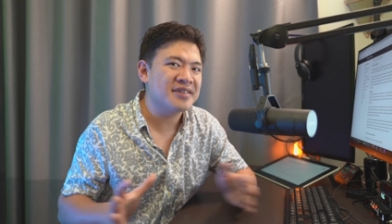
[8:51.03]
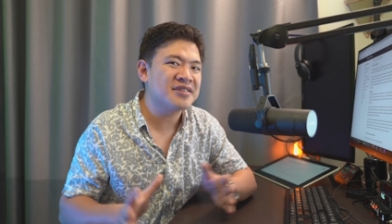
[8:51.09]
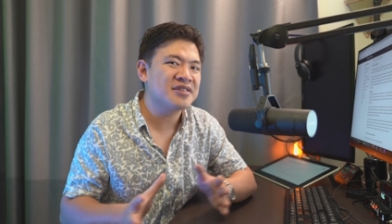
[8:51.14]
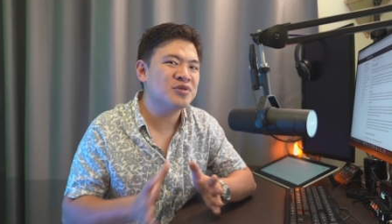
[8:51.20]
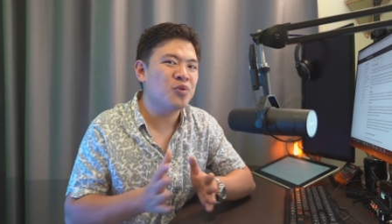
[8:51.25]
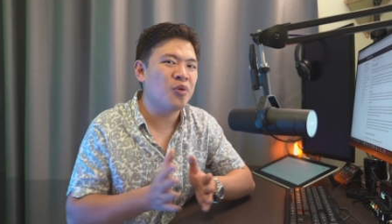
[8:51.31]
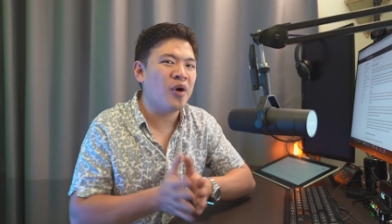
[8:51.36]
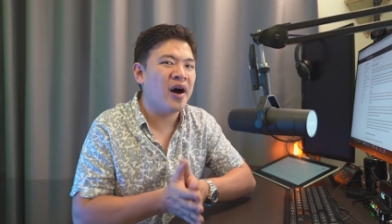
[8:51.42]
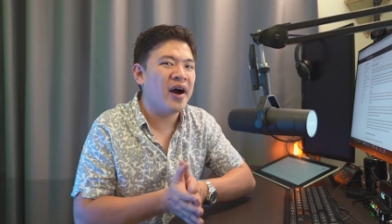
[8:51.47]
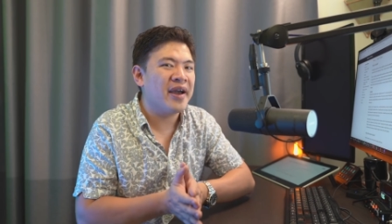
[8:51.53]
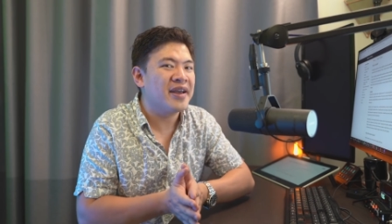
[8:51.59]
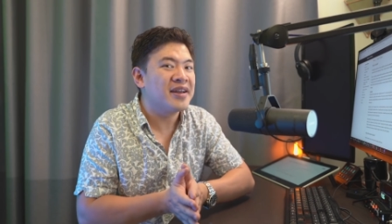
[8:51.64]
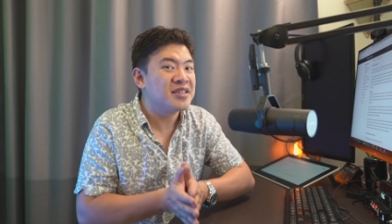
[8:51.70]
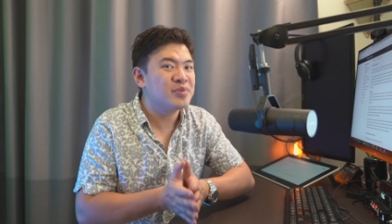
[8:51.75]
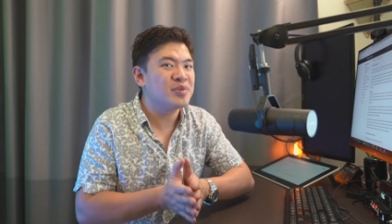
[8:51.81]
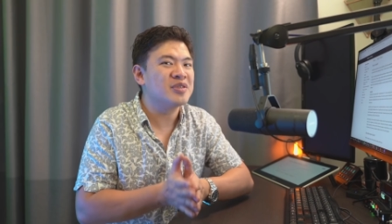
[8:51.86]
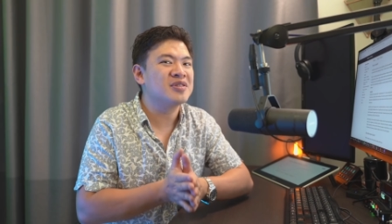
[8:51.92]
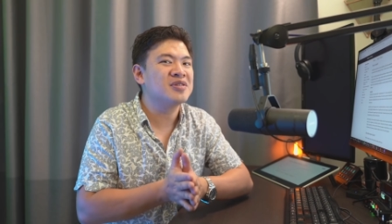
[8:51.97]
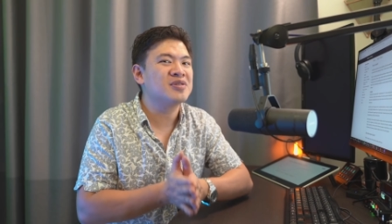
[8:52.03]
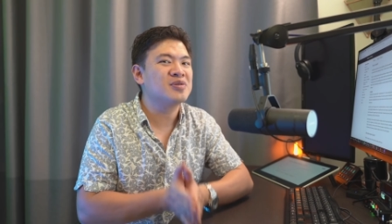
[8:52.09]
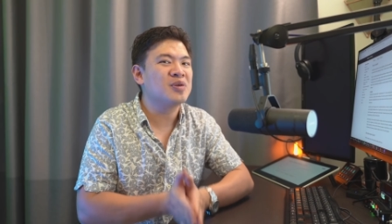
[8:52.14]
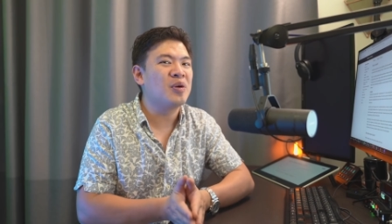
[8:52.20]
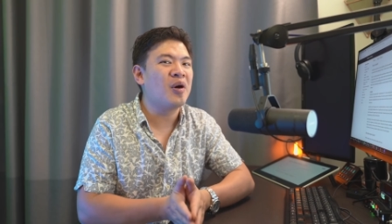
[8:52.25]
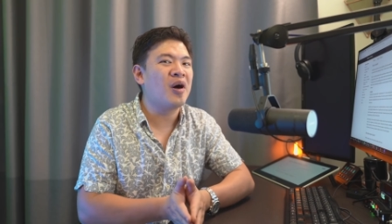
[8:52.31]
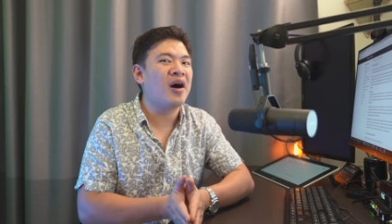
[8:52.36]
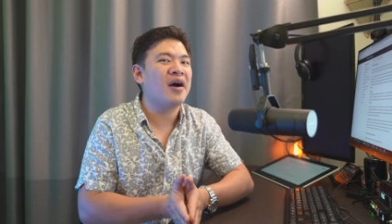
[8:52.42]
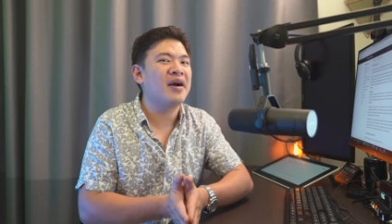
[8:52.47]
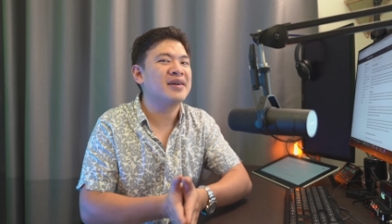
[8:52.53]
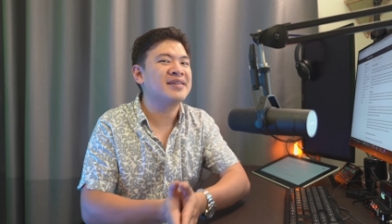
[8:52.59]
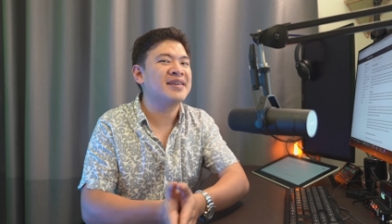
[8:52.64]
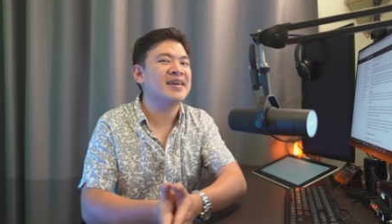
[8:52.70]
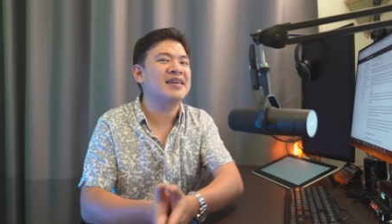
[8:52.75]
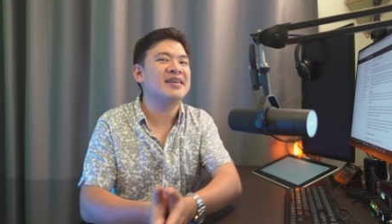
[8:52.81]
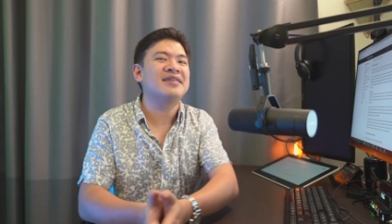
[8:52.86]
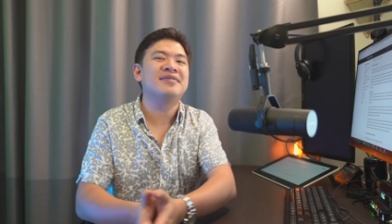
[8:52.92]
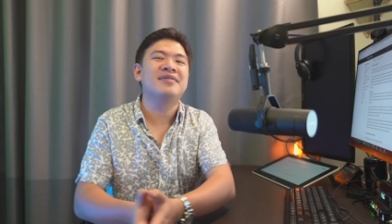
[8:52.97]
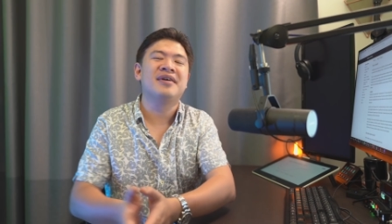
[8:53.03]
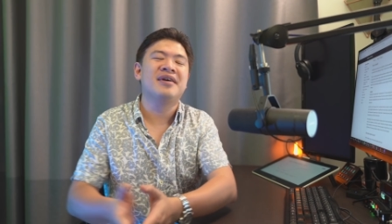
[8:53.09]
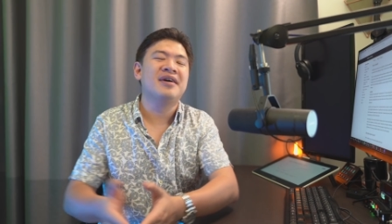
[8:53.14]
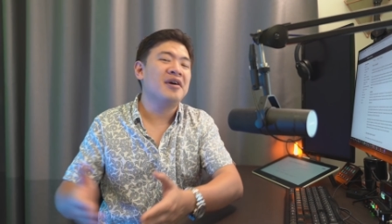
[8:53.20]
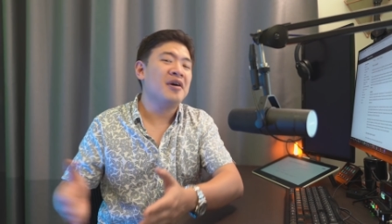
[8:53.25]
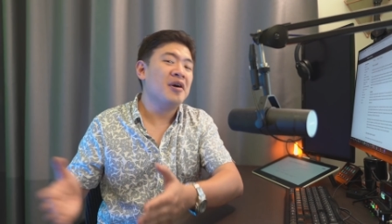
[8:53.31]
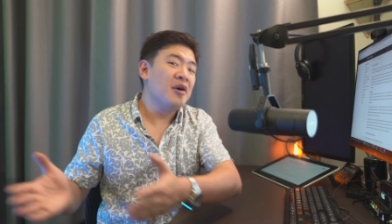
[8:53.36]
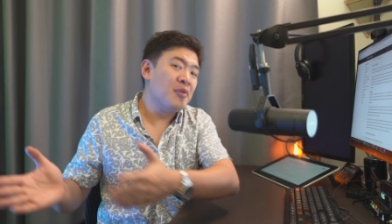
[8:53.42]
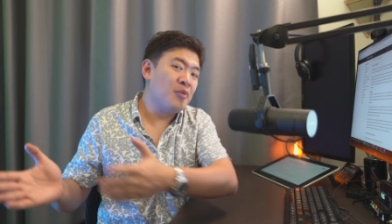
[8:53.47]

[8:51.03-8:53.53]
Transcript: And this is why it's been so hard, taking